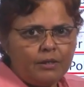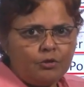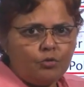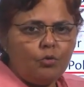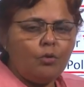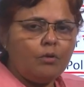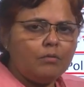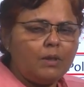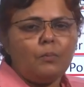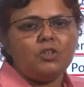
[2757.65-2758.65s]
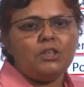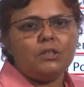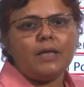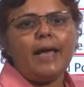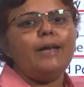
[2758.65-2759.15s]
So suppose it
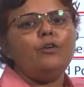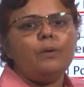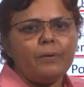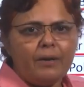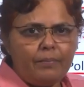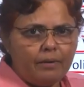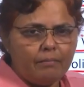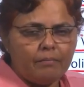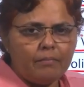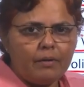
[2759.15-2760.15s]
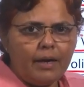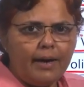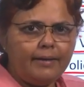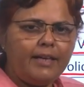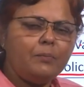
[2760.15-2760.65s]
is an annual premium
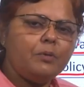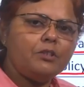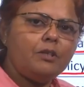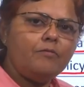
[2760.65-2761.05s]
and that person